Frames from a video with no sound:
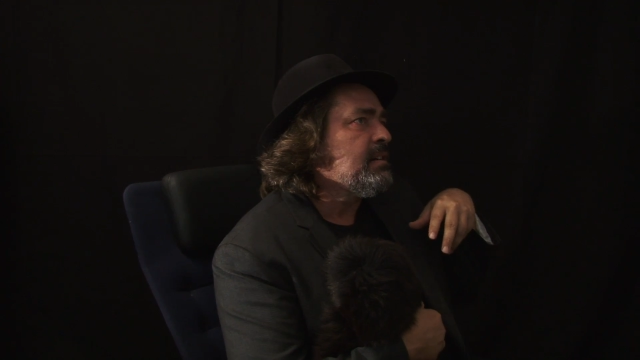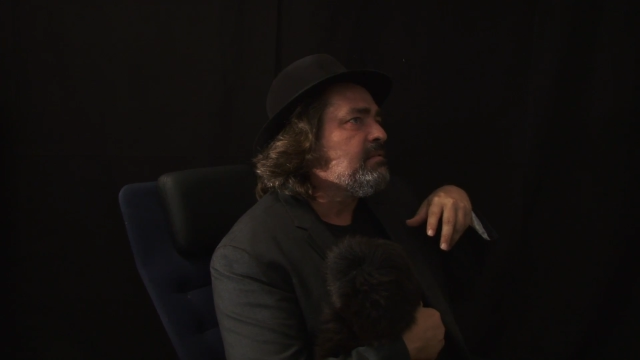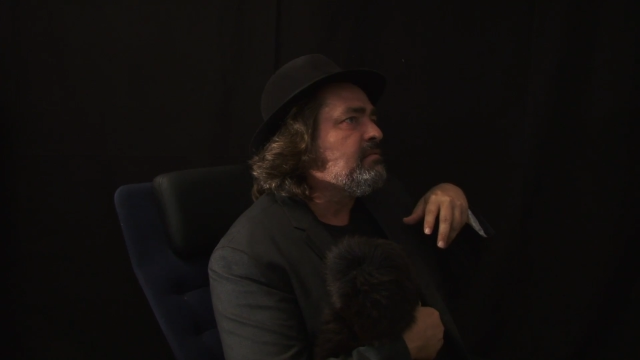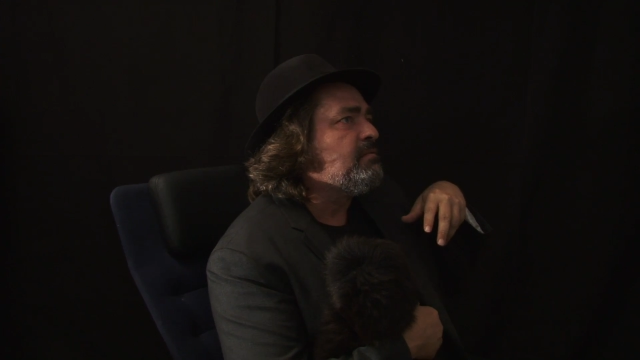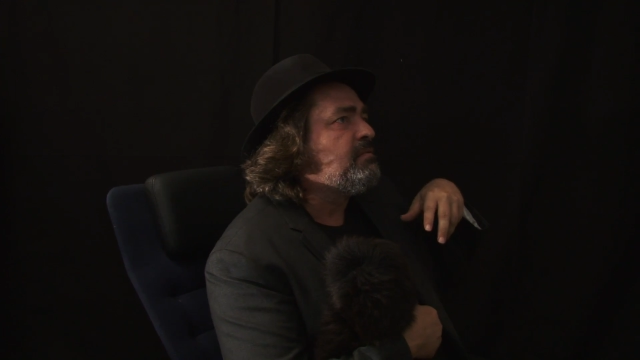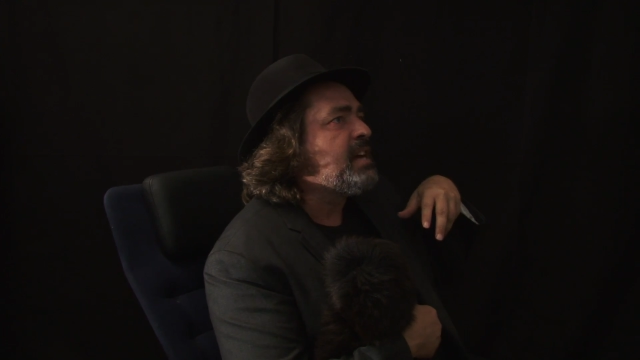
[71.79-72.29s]

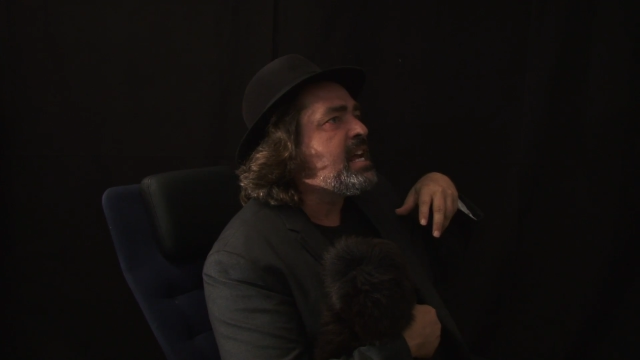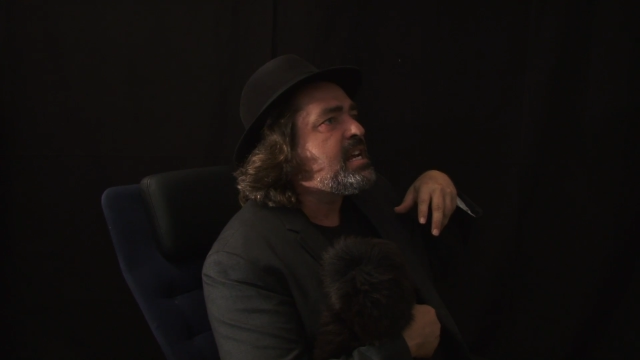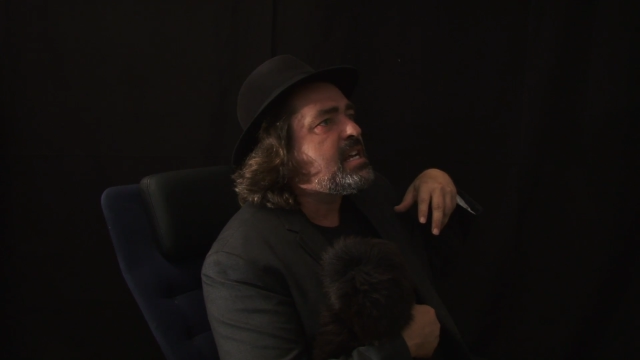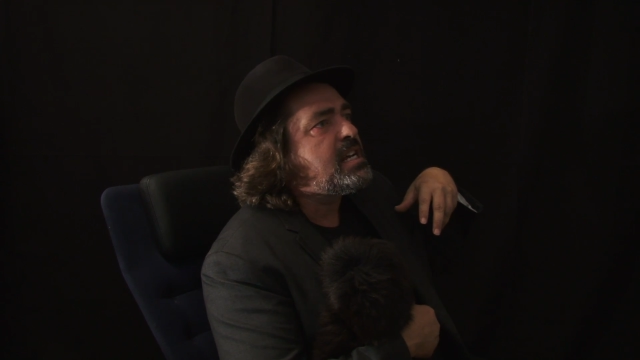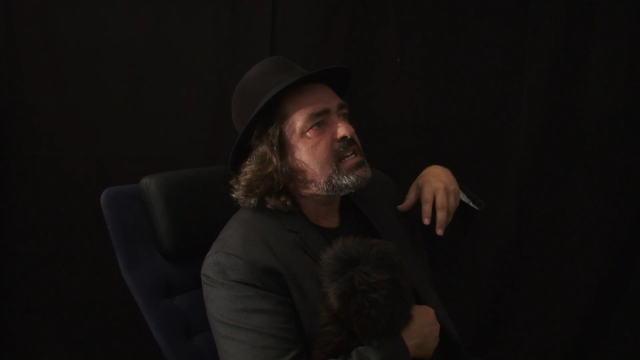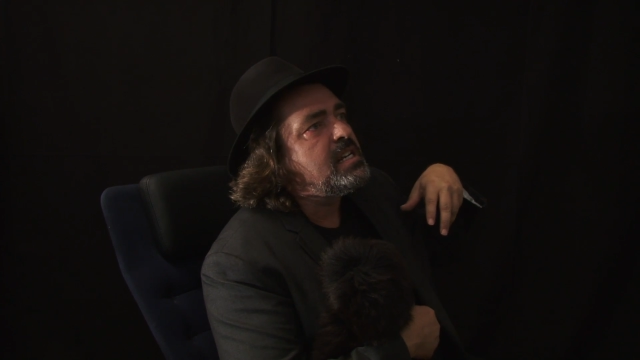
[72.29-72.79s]

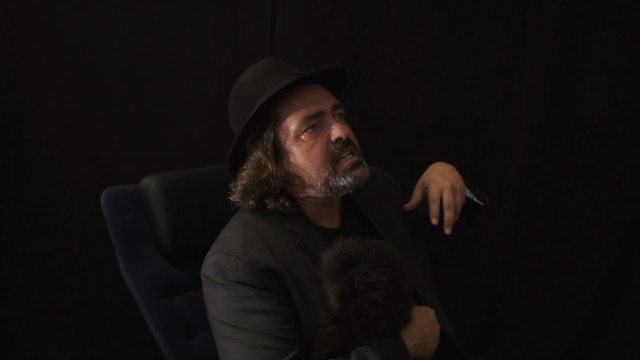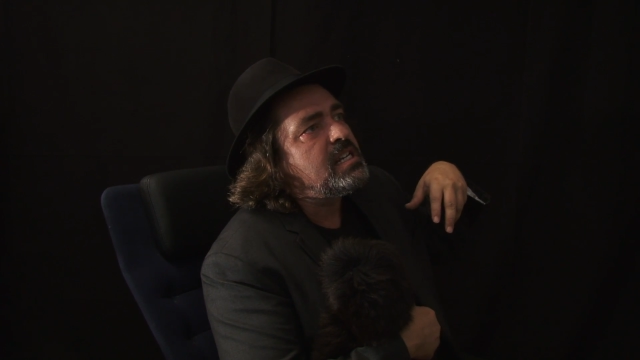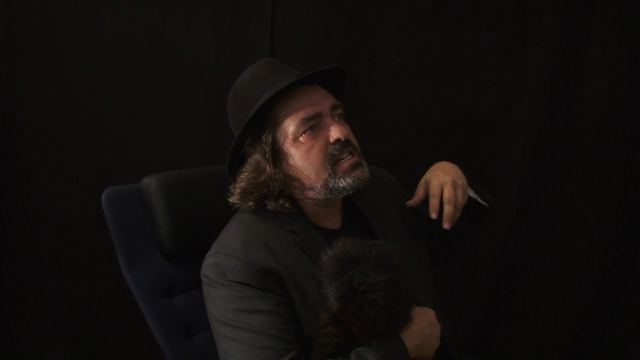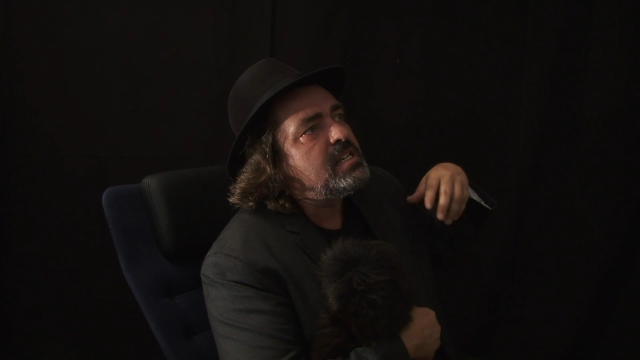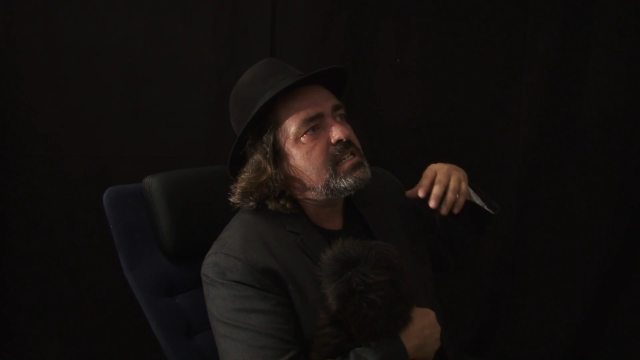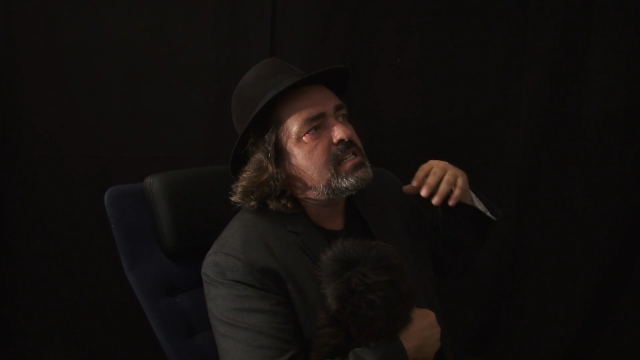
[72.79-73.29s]
vacant,
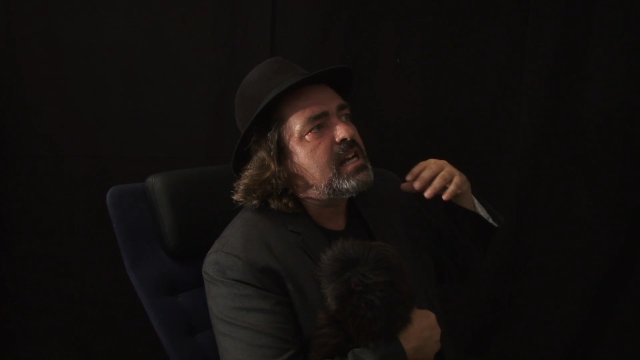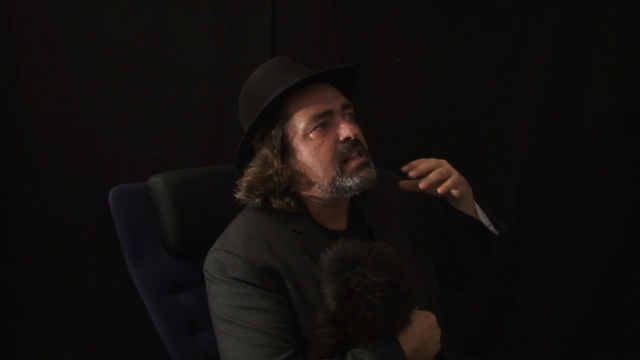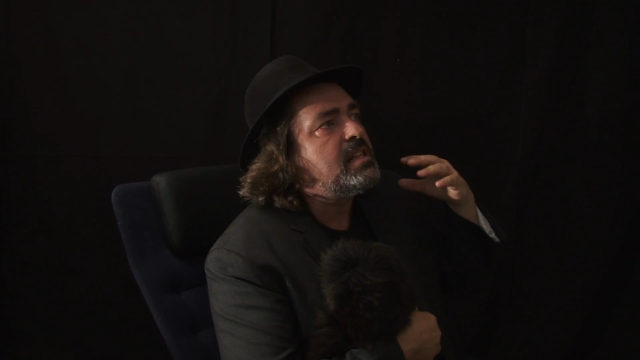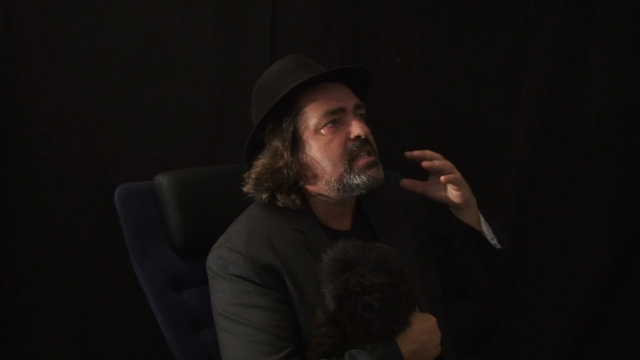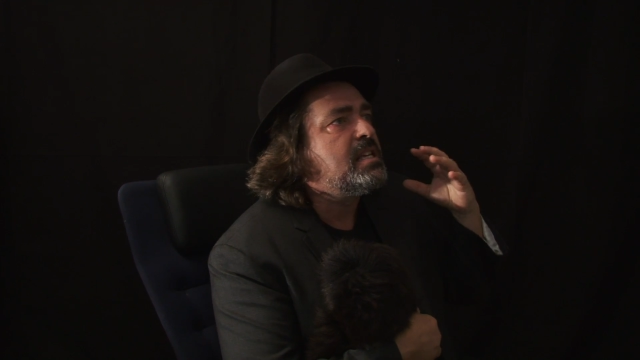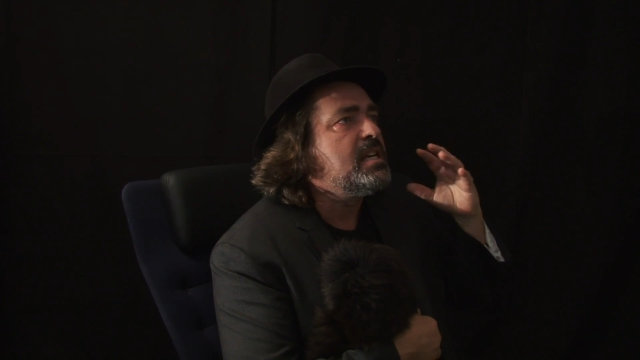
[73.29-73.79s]

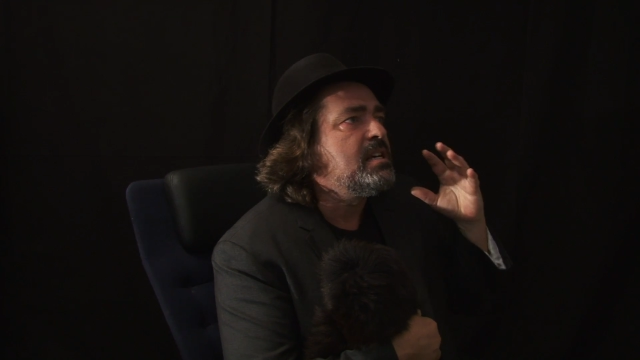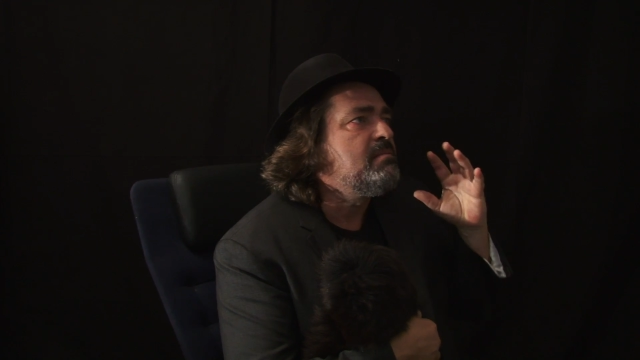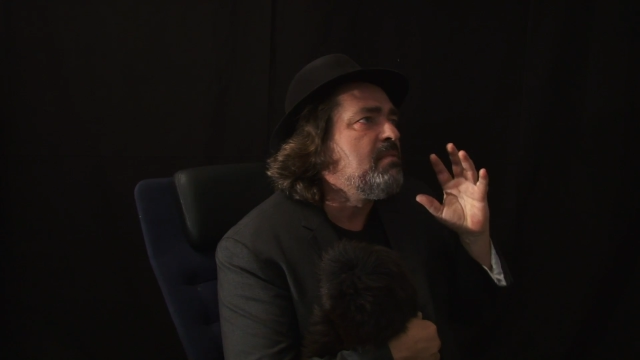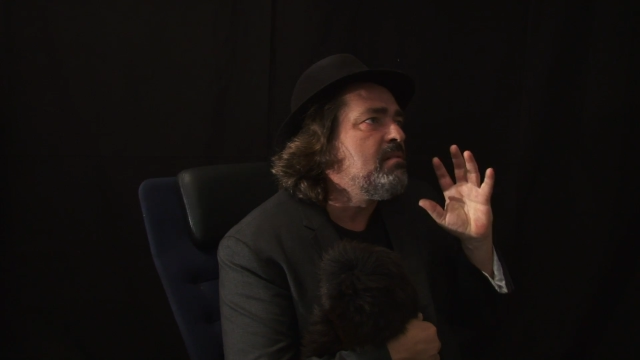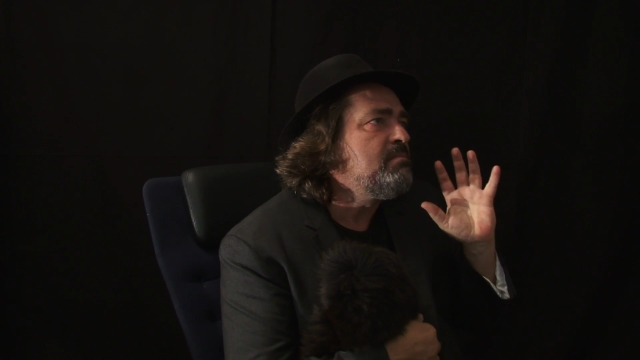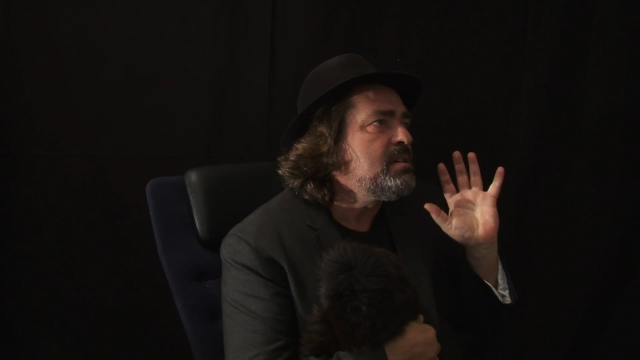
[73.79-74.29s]

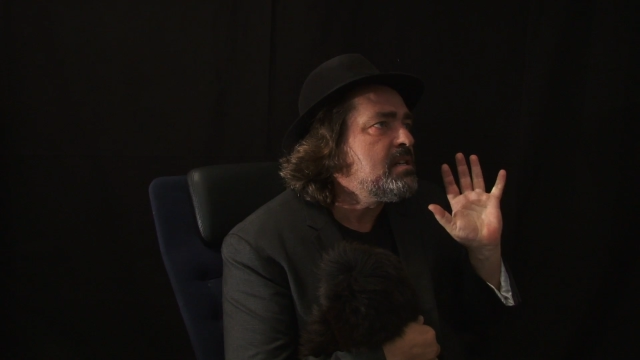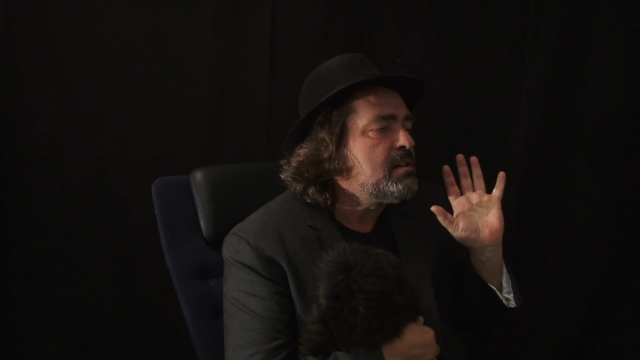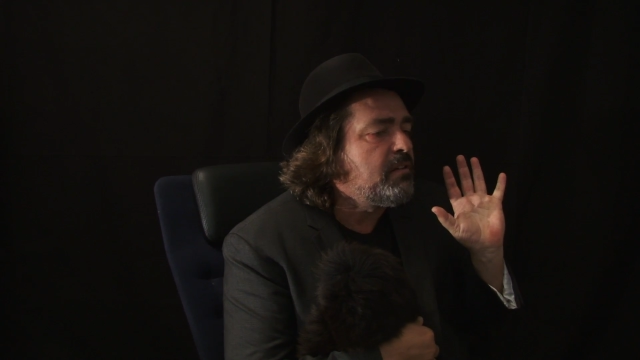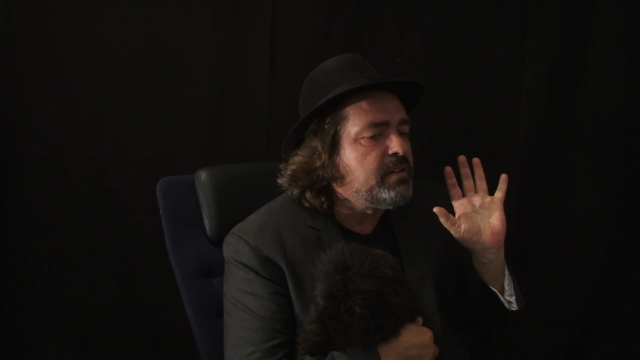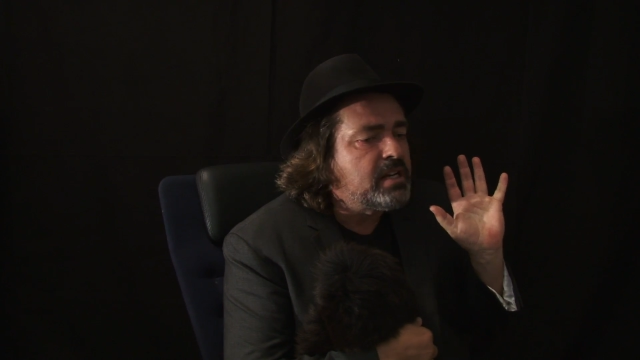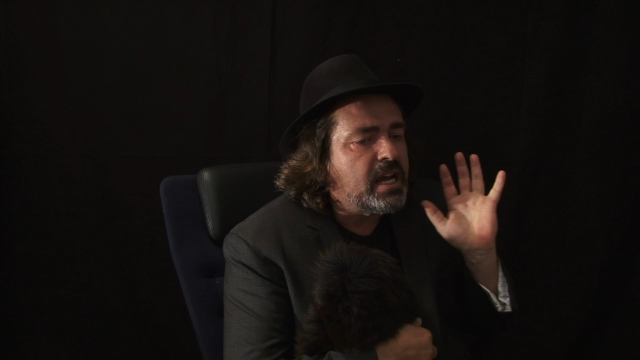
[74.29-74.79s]
insulting moment of it.